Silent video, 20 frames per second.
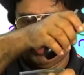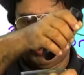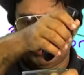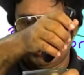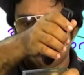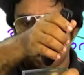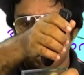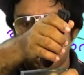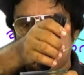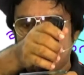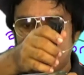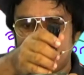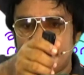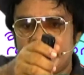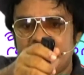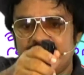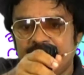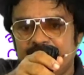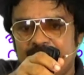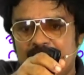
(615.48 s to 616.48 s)
the
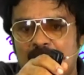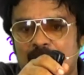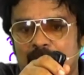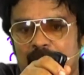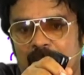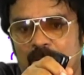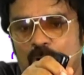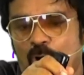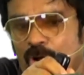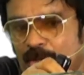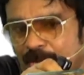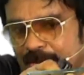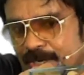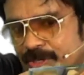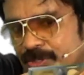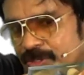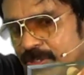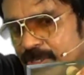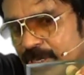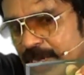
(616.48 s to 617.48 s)
bending
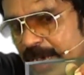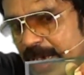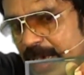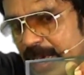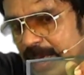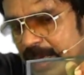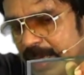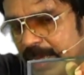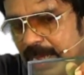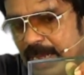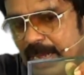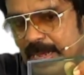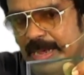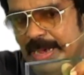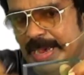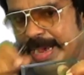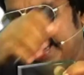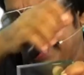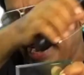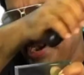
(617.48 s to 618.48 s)
occurs
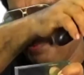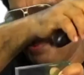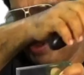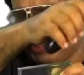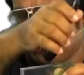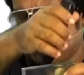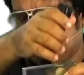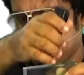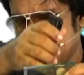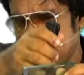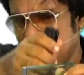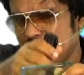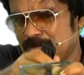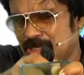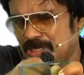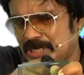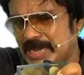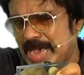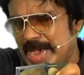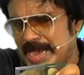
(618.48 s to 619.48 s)
in the same
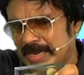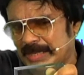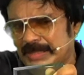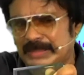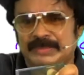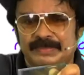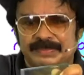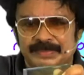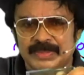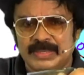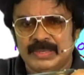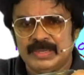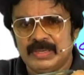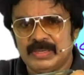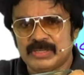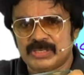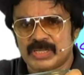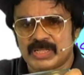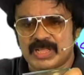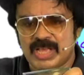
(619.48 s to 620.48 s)
style.
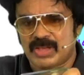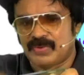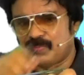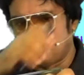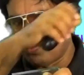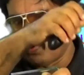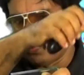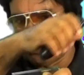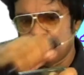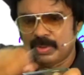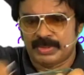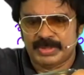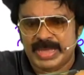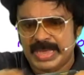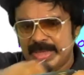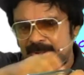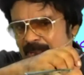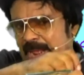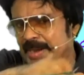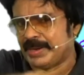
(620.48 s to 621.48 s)
So therefore,
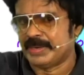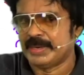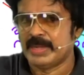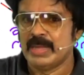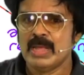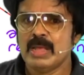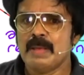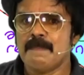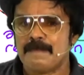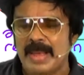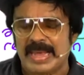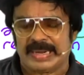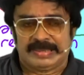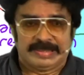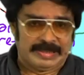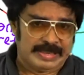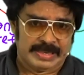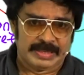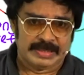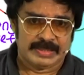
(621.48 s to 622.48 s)
they run
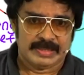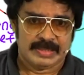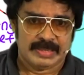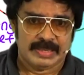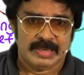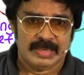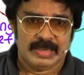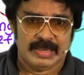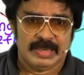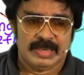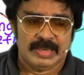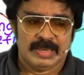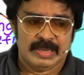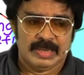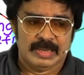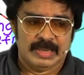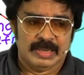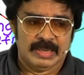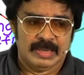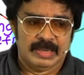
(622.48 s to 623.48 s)
parallel.
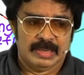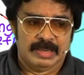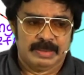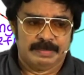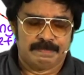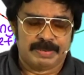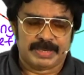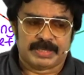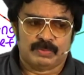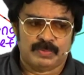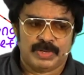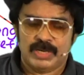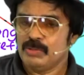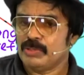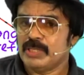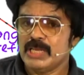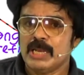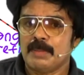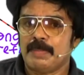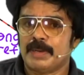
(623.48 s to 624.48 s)
But when you
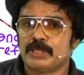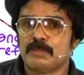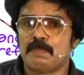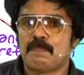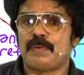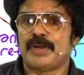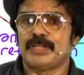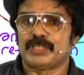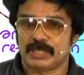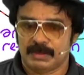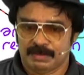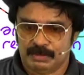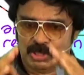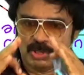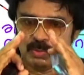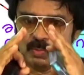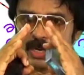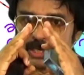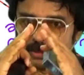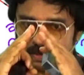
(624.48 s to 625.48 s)
think about a prism, you
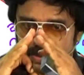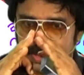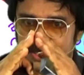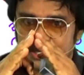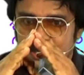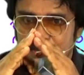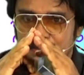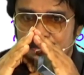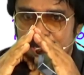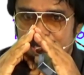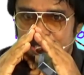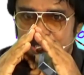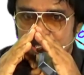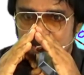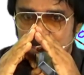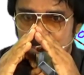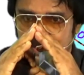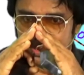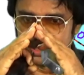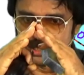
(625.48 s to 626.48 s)
know what prism is?
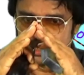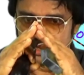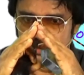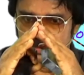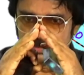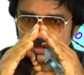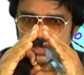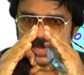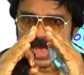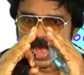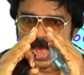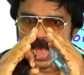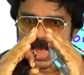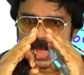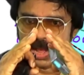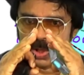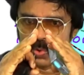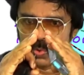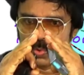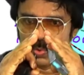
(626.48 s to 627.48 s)
Prisms
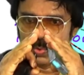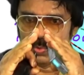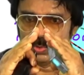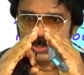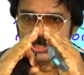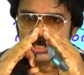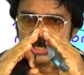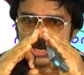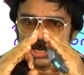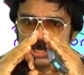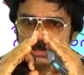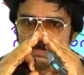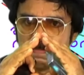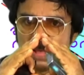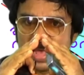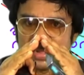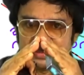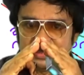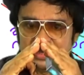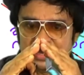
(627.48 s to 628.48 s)
have
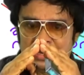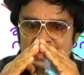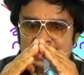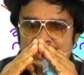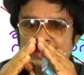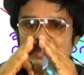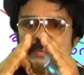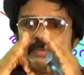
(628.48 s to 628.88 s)
non-parallel